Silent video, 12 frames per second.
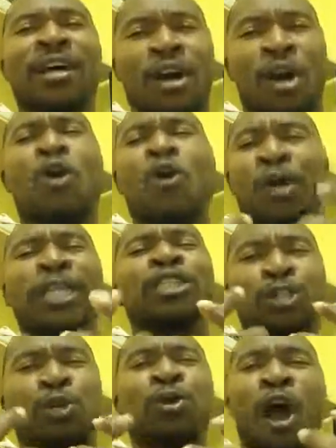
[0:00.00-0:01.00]

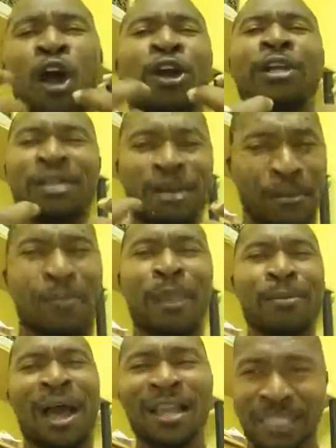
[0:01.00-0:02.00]
according to our
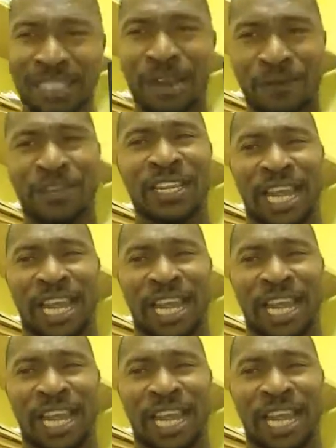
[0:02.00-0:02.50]
me, myself,